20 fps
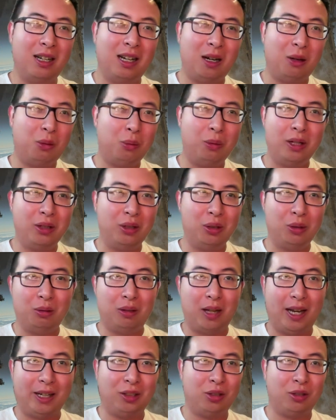when you
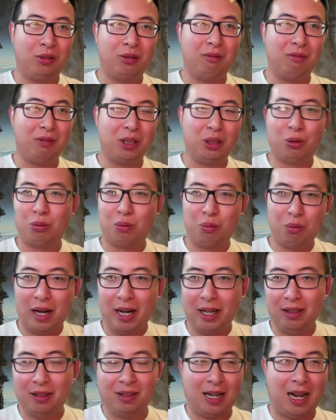like just
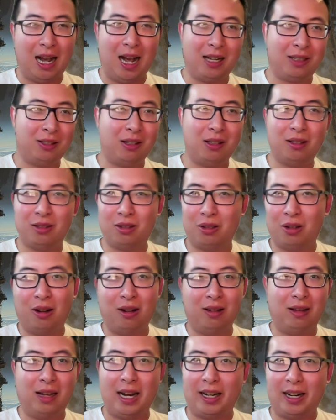raise taxes
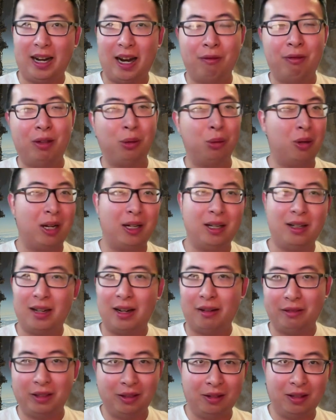on like everyone and
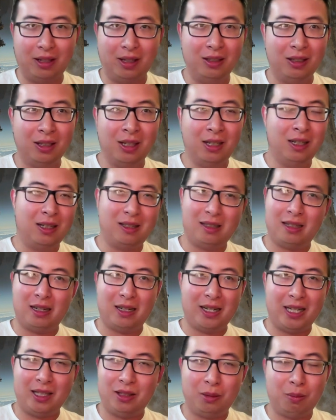everything,
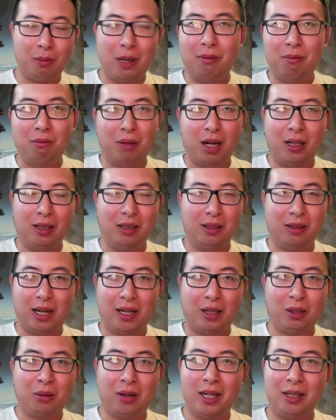and spend money
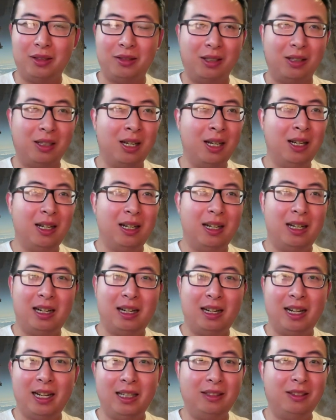like crazy.
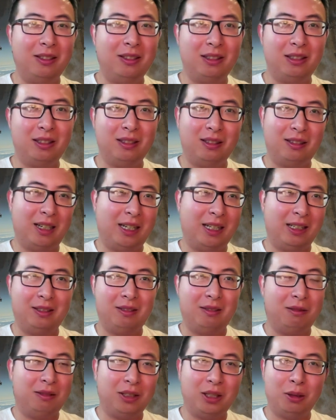And like
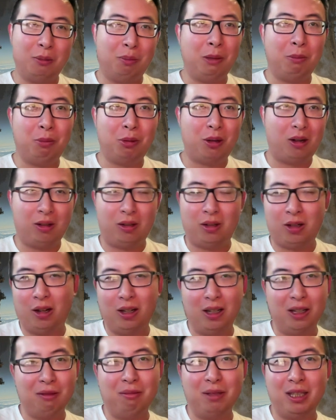people are
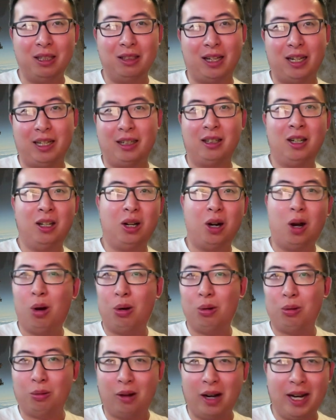calling me like
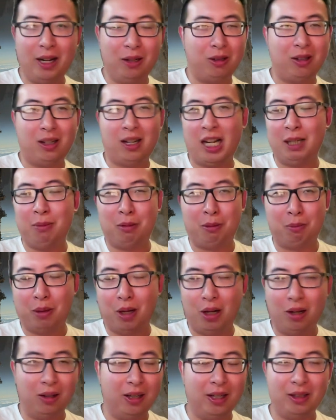alt-right or
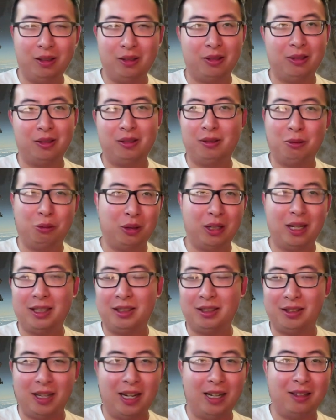hyperbolic, or when I
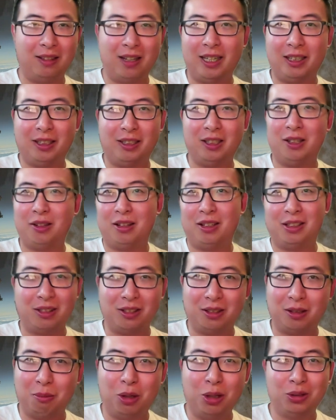say like this
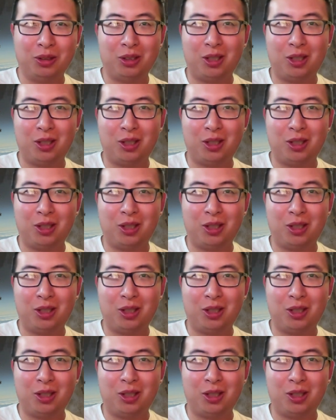is the most